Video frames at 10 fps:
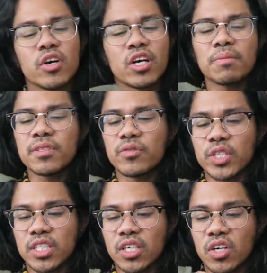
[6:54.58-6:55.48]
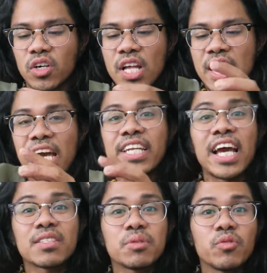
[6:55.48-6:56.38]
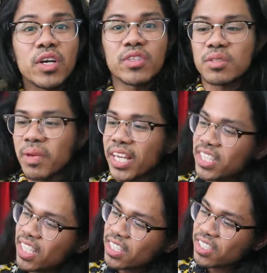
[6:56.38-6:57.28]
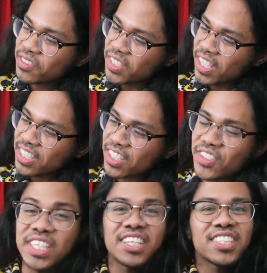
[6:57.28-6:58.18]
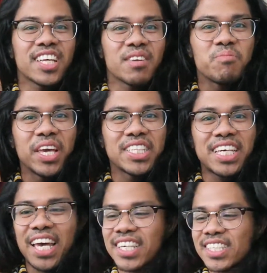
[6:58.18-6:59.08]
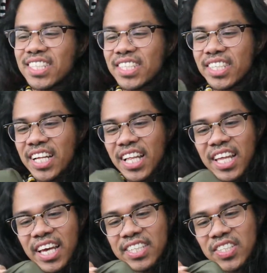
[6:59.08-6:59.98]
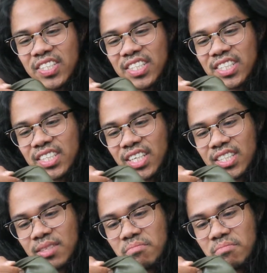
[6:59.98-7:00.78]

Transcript: couple of weeks ago, and they asked me where it was made, and they didn't realize that there was actually like a made tag in here. And so this is actually